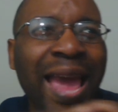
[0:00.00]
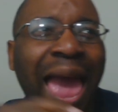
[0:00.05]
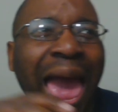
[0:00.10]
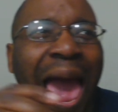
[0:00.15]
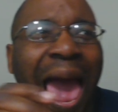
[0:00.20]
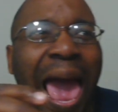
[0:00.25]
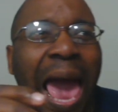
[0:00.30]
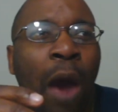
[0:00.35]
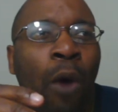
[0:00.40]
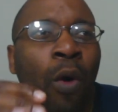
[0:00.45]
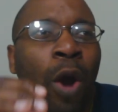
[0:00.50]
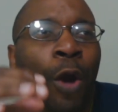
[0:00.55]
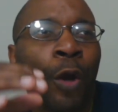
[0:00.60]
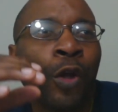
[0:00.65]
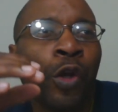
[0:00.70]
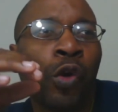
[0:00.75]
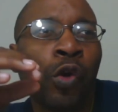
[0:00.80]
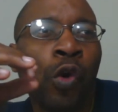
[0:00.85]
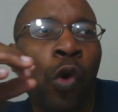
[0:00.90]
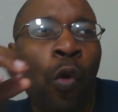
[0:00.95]
how are
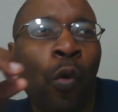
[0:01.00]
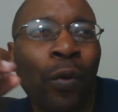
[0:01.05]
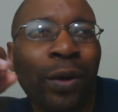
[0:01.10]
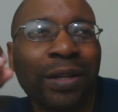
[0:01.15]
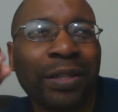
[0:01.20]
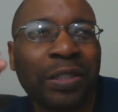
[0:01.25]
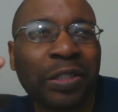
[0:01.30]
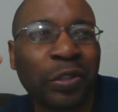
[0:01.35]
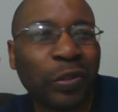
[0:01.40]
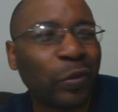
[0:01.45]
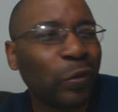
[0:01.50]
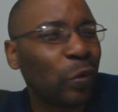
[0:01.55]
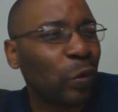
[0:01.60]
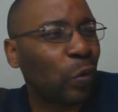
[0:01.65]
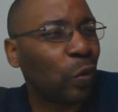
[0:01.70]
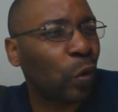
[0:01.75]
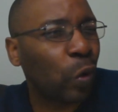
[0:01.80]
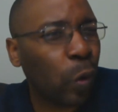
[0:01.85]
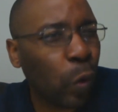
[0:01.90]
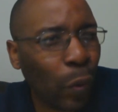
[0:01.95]
you going to
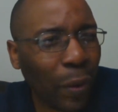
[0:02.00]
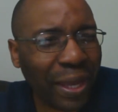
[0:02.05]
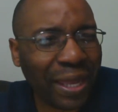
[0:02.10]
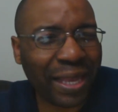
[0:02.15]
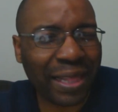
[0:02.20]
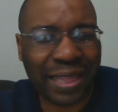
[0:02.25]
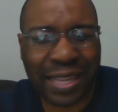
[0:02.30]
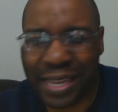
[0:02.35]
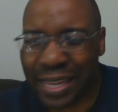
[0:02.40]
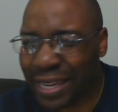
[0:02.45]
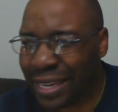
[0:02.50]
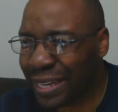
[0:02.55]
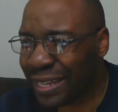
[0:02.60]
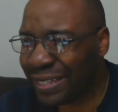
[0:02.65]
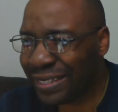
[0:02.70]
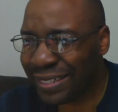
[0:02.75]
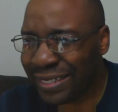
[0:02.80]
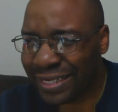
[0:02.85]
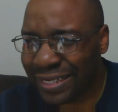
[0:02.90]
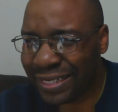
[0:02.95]
quickly
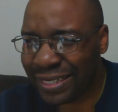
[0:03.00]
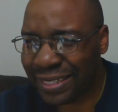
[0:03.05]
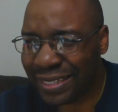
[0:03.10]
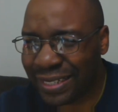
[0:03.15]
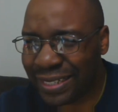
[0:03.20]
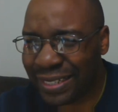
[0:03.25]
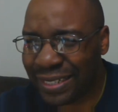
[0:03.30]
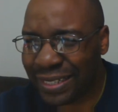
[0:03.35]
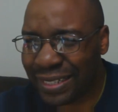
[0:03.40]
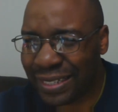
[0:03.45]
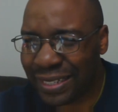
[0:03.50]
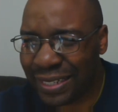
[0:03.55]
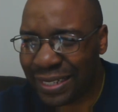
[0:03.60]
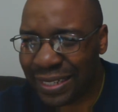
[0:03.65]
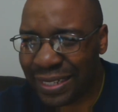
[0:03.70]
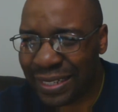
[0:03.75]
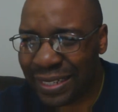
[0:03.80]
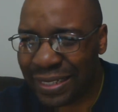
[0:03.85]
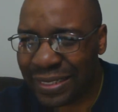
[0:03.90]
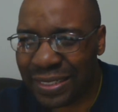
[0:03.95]

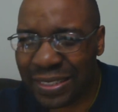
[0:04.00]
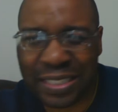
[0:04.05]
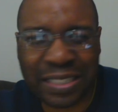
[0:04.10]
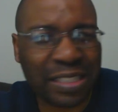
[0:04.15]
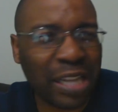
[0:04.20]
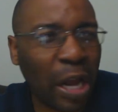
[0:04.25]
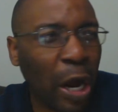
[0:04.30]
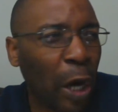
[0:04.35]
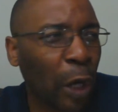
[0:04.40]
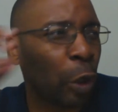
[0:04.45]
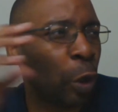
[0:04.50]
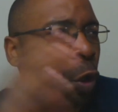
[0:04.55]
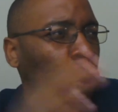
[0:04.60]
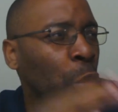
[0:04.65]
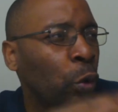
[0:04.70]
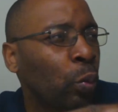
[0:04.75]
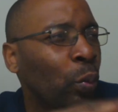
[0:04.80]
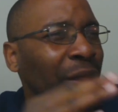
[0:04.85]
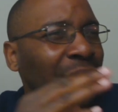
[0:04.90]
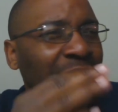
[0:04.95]
start
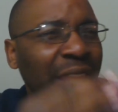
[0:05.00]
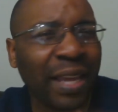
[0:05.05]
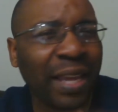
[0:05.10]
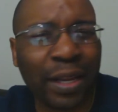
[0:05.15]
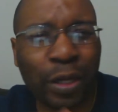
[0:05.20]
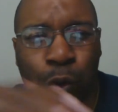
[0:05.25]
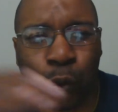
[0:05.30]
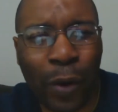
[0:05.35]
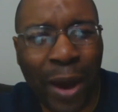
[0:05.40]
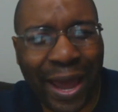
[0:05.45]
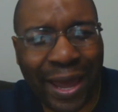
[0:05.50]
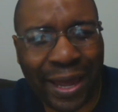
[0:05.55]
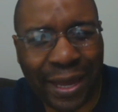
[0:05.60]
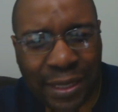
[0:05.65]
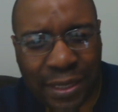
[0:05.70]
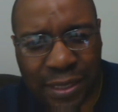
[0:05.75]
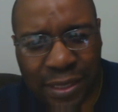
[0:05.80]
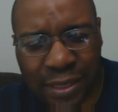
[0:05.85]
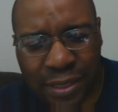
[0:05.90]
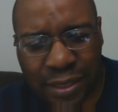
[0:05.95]
doing things
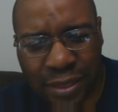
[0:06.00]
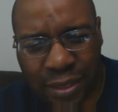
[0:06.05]
right?